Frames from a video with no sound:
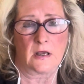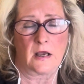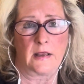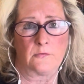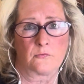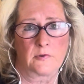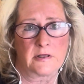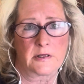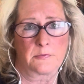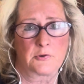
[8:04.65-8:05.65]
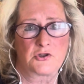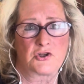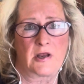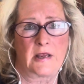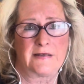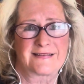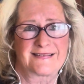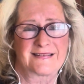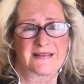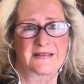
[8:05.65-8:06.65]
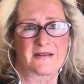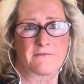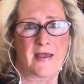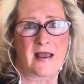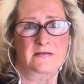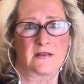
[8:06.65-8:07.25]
I really appreciate the fact